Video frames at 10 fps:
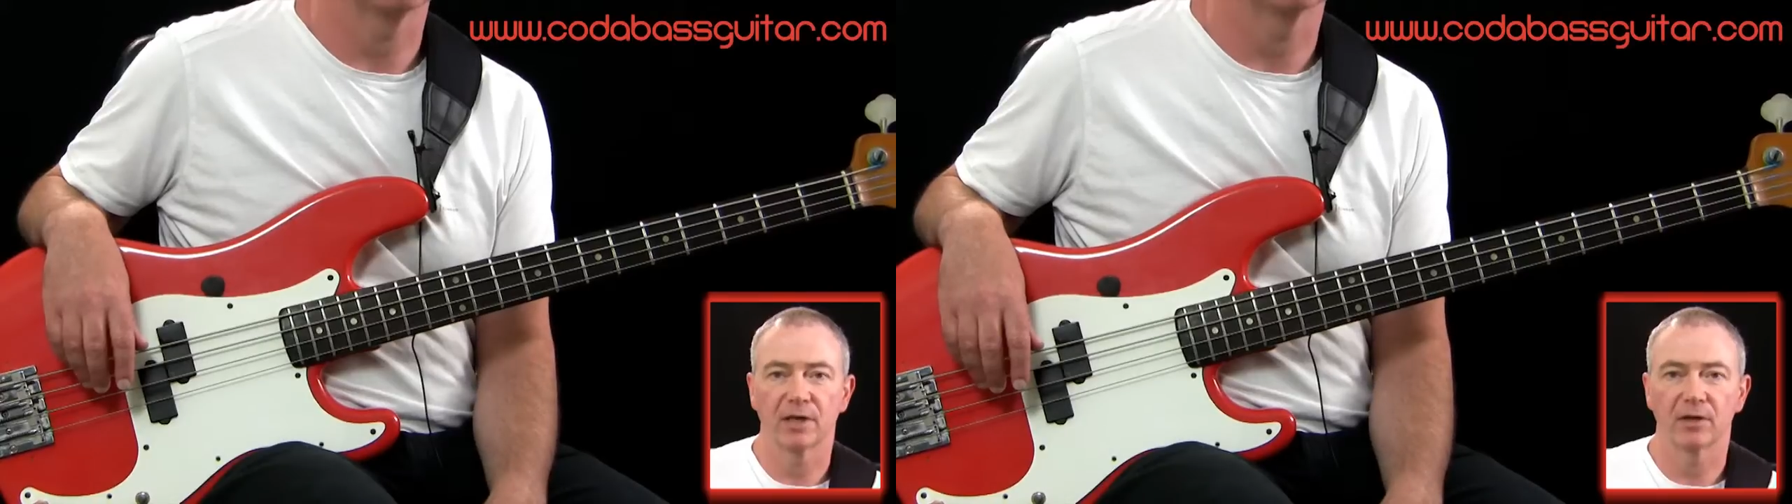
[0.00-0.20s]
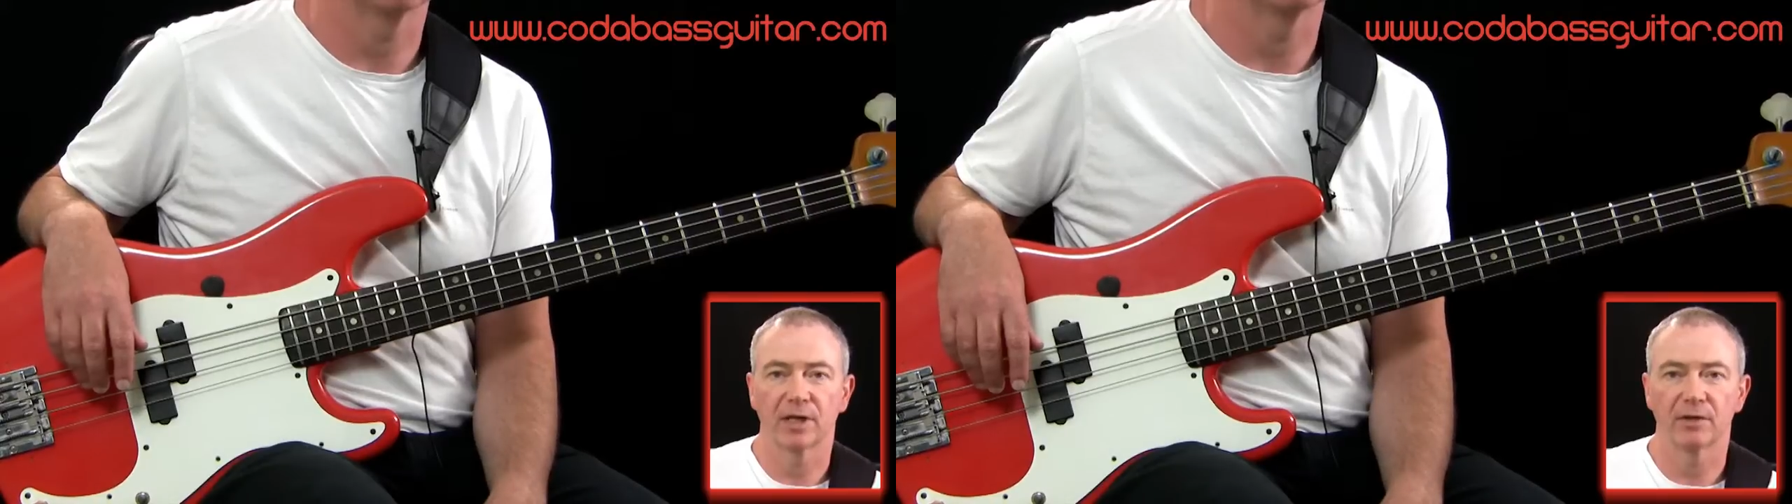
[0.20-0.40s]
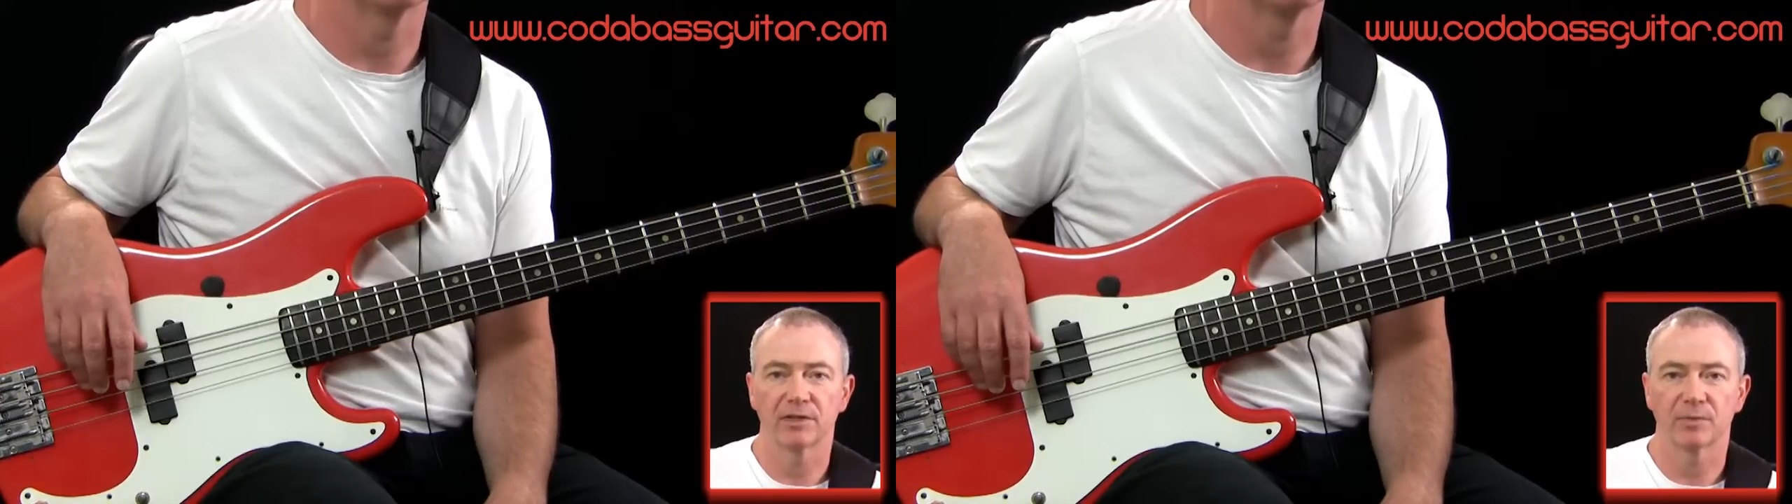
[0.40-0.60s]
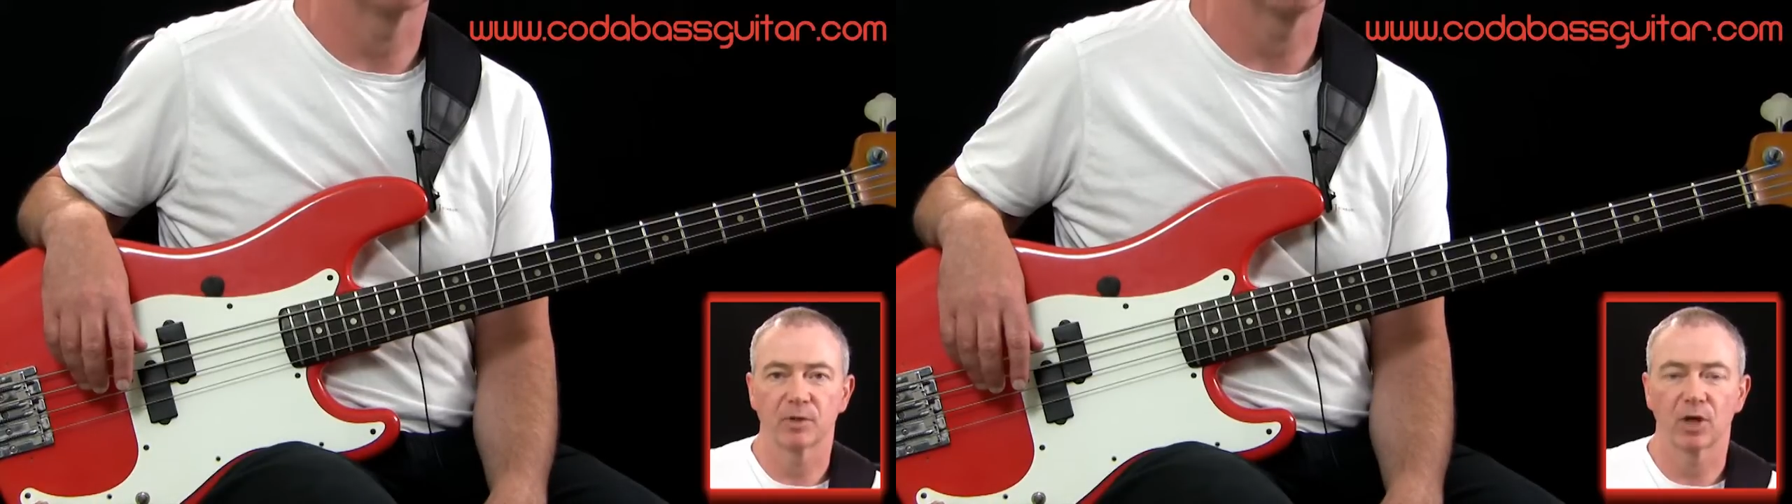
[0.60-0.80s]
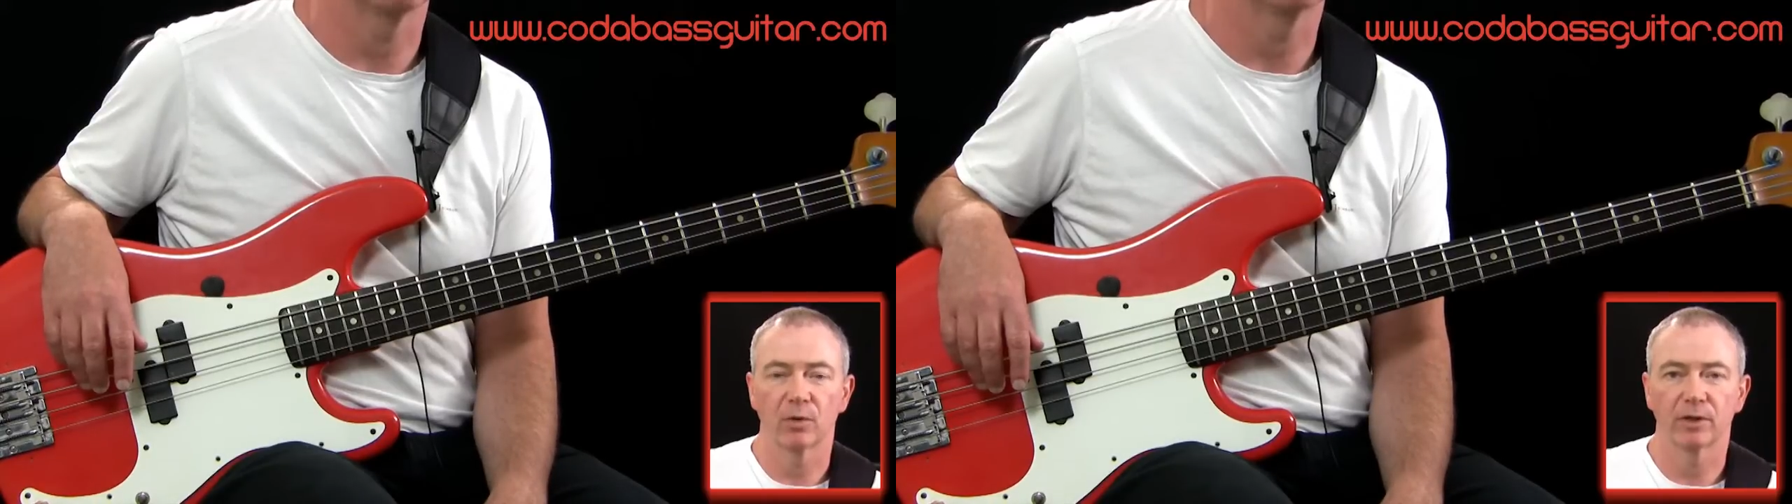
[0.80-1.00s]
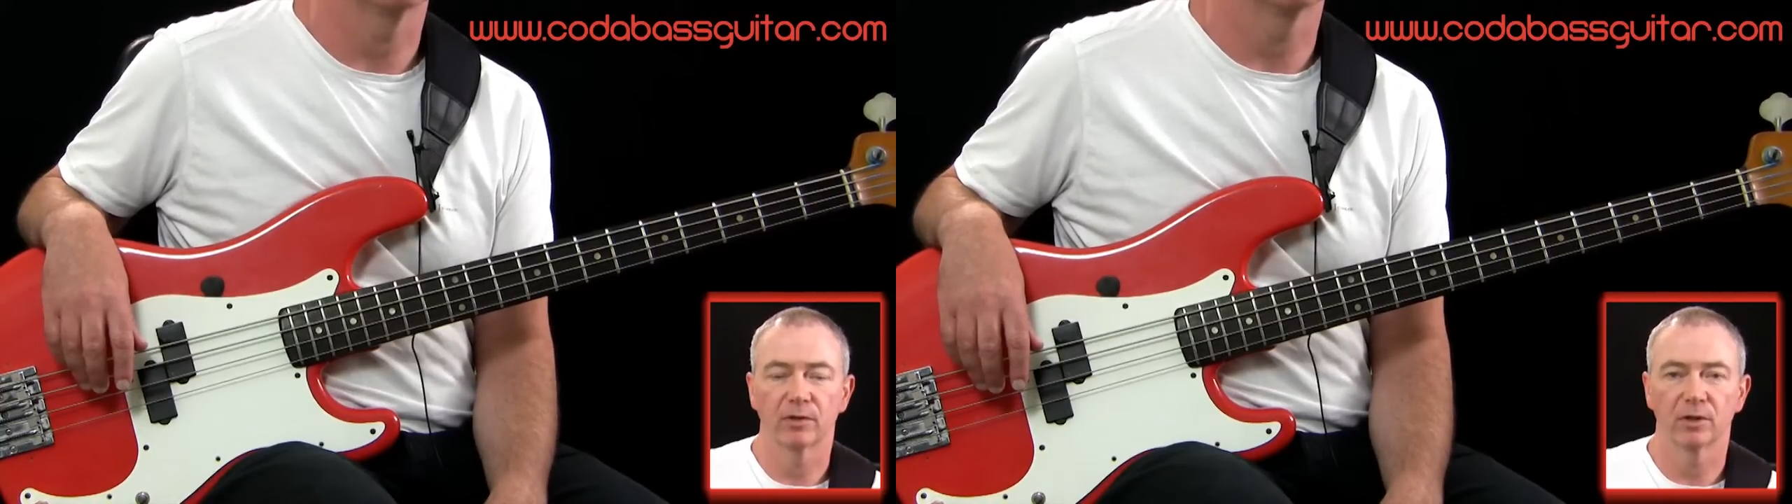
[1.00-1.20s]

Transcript: out here as I'm going